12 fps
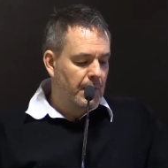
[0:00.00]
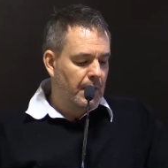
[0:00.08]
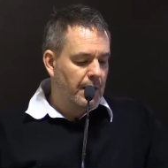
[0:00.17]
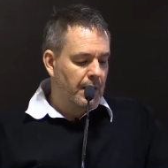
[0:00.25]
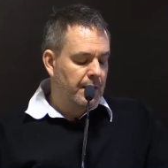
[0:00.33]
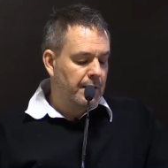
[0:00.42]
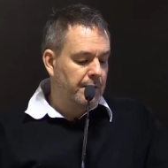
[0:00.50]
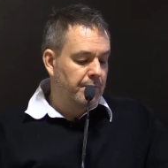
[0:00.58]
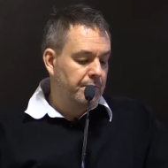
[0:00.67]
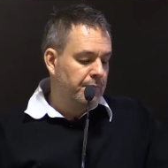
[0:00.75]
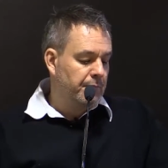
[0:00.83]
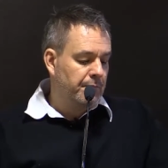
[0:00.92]
and
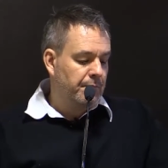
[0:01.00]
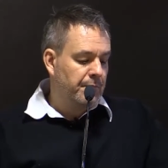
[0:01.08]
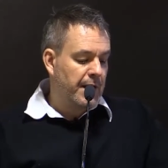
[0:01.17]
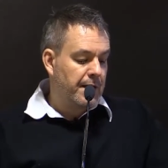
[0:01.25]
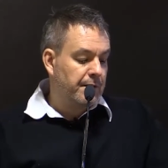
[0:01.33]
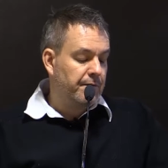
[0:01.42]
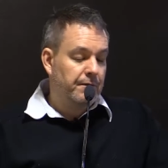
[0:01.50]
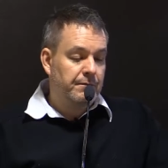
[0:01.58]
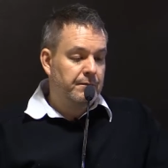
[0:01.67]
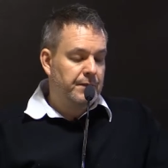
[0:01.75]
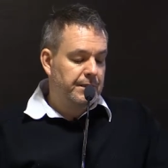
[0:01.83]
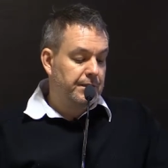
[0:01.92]
yeah,
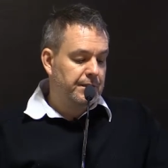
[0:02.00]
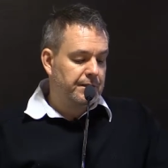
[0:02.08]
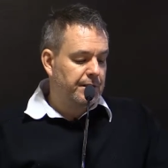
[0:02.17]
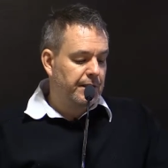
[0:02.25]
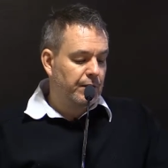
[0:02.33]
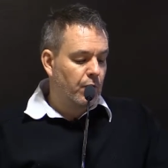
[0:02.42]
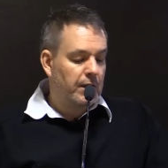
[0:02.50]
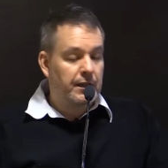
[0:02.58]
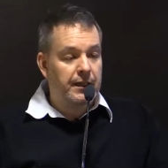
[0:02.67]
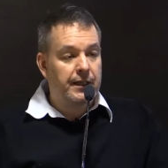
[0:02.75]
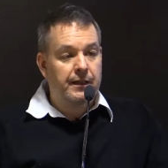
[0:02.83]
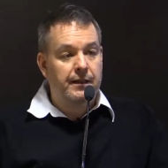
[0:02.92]
just the
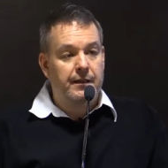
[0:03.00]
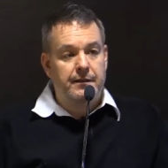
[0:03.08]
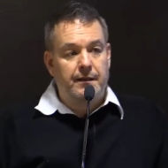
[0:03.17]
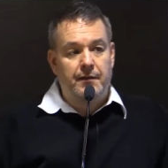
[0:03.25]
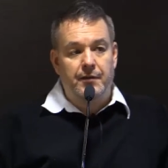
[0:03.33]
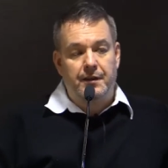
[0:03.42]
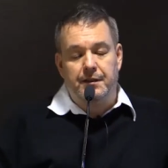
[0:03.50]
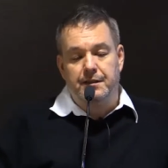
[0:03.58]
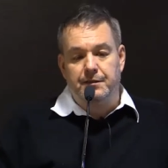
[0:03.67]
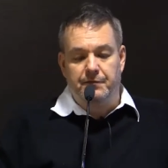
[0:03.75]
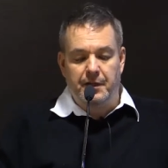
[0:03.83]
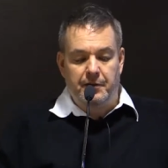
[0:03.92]
quality, everything
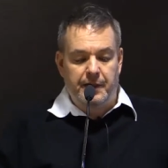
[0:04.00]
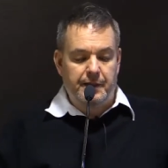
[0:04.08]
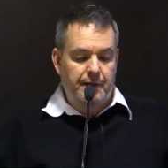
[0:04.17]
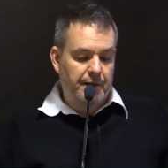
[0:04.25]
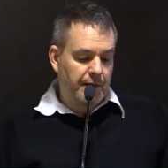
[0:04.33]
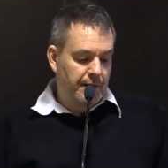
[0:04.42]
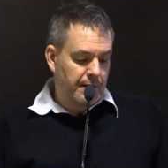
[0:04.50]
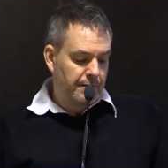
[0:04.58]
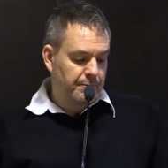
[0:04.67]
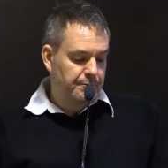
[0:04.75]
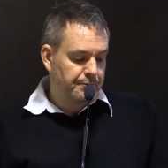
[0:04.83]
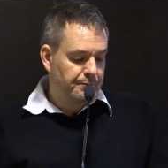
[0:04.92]
just varied.
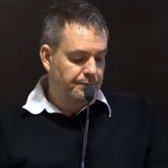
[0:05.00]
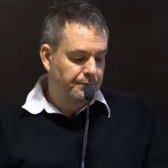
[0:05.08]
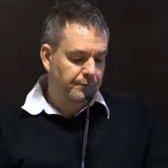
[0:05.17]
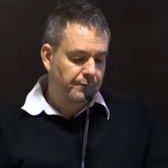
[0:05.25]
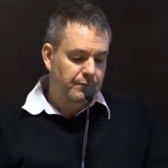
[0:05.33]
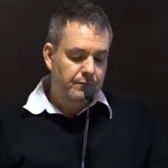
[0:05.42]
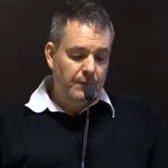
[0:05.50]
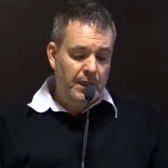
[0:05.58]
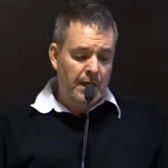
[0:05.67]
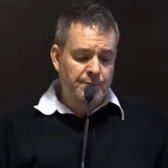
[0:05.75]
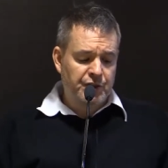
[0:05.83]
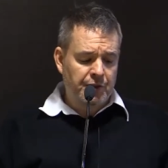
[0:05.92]

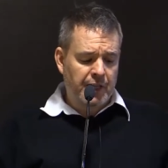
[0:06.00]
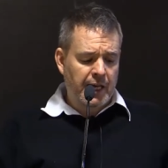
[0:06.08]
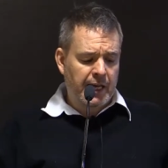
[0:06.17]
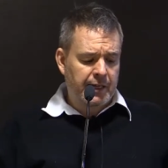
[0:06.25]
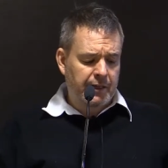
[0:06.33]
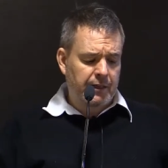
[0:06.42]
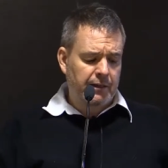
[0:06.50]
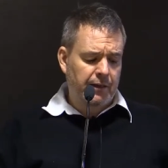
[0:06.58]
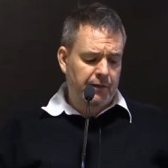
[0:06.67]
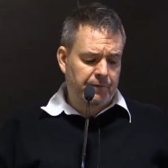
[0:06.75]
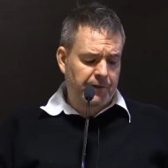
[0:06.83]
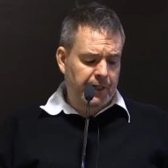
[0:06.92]
I'm sure that had an
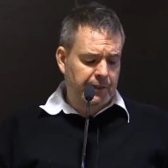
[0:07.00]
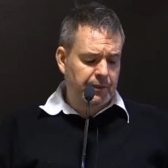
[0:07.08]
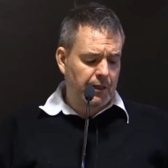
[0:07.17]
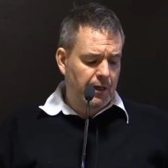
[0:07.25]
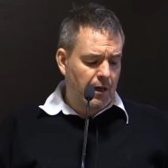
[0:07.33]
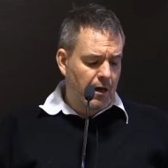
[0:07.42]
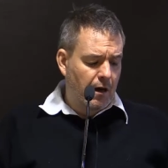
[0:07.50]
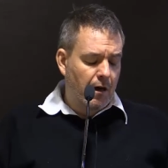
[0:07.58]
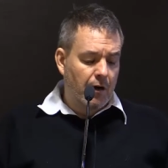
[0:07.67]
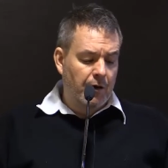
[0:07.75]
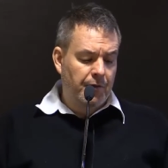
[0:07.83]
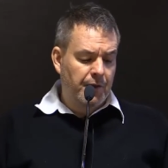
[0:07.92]
effect
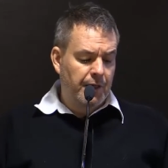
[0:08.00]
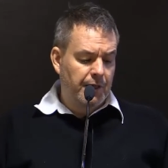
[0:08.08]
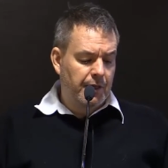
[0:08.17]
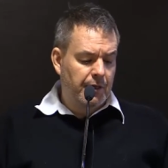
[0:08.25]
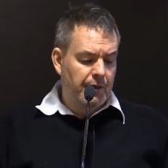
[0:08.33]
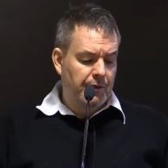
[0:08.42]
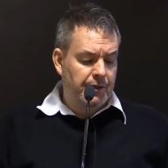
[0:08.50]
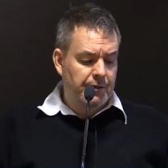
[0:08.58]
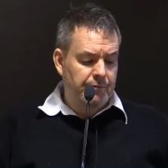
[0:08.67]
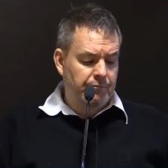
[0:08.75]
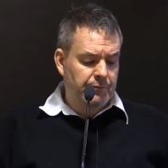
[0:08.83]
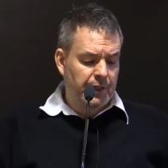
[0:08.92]
on
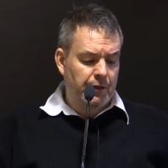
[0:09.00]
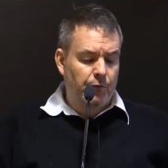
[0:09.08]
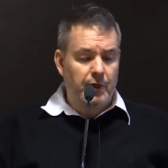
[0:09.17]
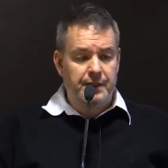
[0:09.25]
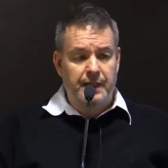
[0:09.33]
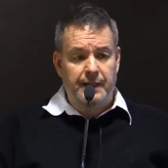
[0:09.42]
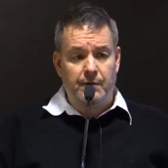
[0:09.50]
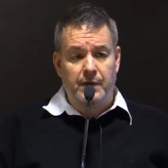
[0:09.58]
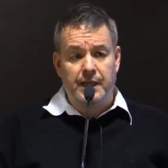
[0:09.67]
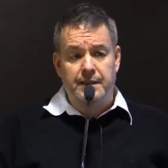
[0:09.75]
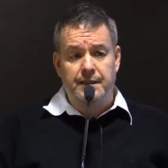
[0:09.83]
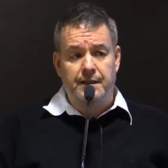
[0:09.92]
what data
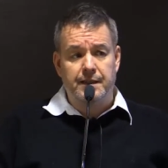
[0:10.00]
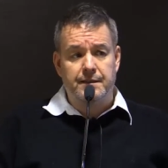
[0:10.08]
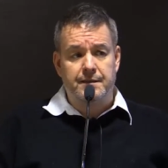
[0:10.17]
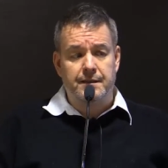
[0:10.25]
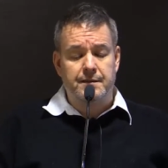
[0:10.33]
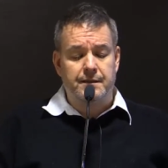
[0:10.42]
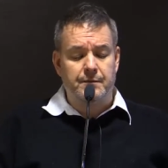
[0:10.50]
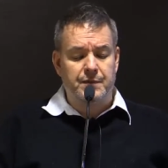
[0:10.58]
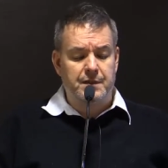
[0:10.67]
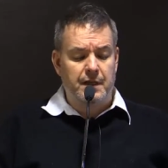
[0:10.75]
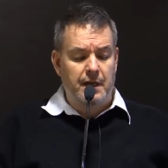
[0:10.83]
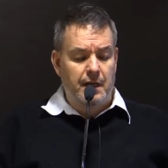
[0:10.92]
went into these
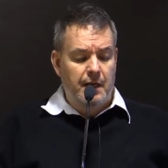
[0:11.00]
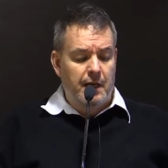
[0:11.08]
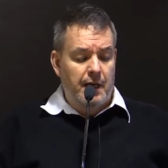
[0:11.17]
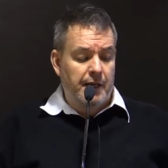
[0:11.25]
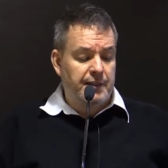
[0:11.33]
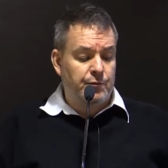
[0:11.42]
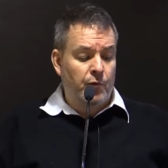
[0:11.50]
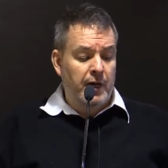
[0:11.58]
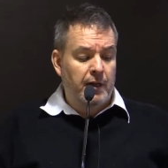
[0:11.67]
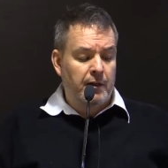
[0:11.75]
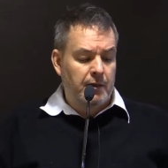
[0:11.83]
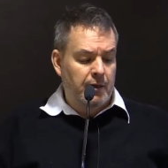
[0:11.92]
systems, and as
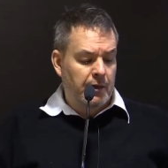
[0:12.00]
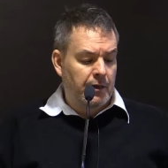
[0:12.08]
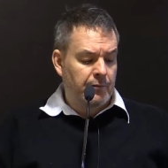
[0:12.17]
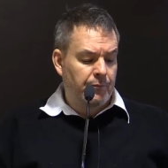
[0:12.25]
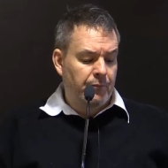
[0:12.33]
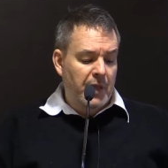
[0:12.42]
well.